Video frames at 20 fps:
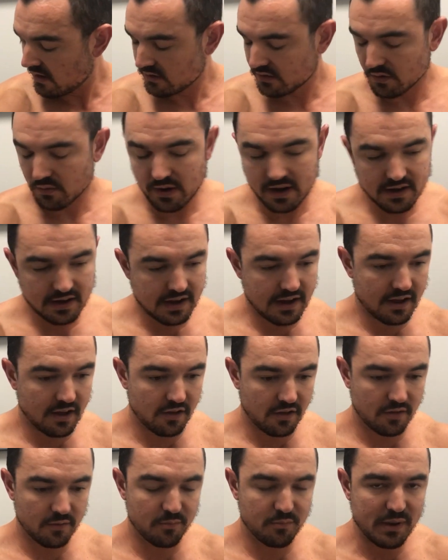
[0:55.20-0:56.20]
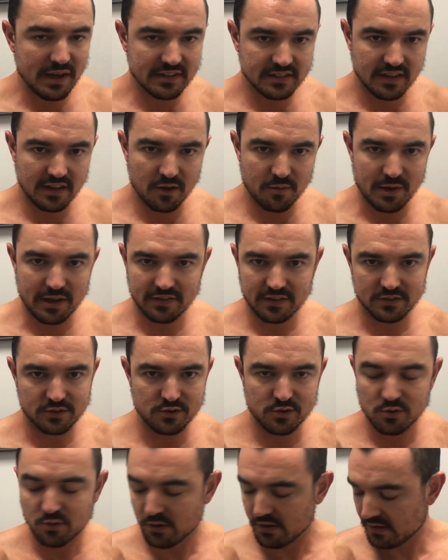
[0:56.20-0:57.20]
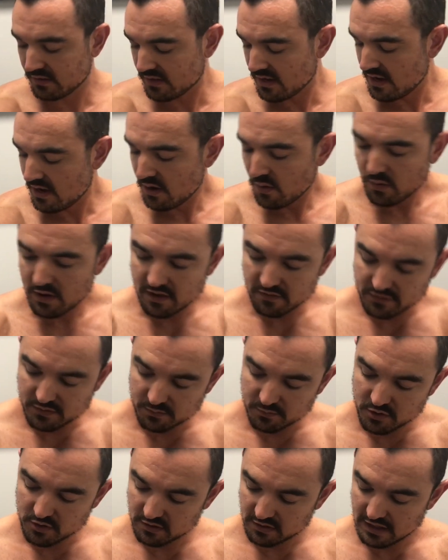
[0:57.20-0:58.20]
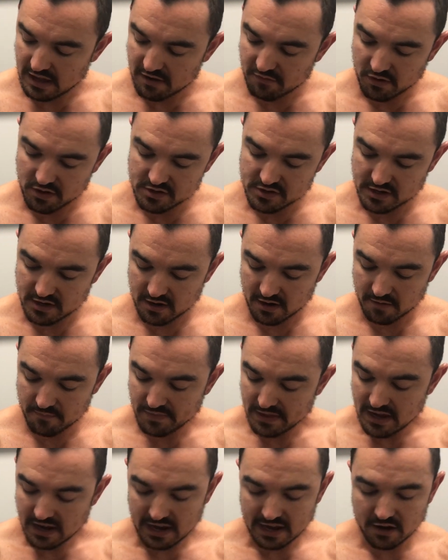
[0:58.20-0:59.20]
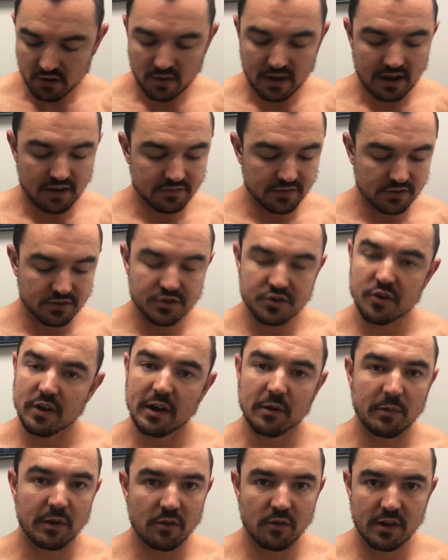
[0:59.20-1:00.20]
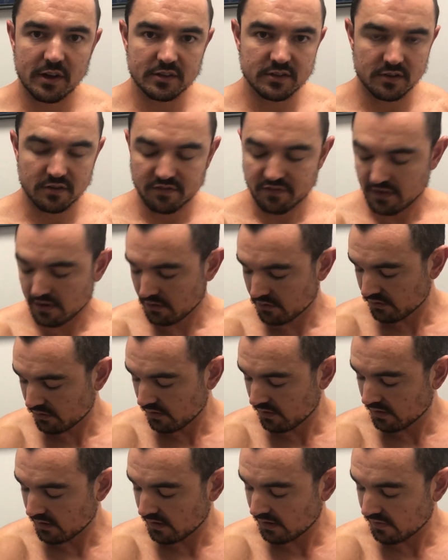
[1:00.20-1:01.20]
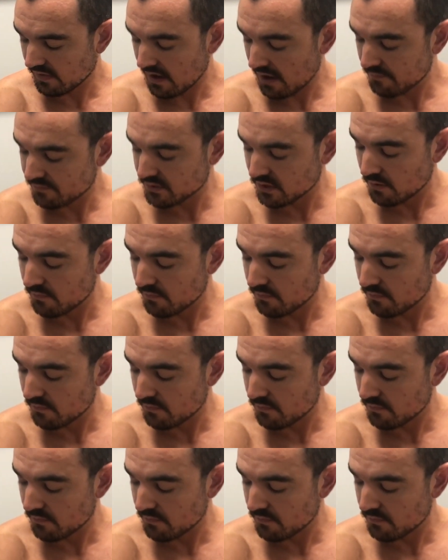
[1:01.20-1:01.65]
So right now, best thing about this tool is we have some good leverage here. I don't have to strain my wrist or fingers or anything like that.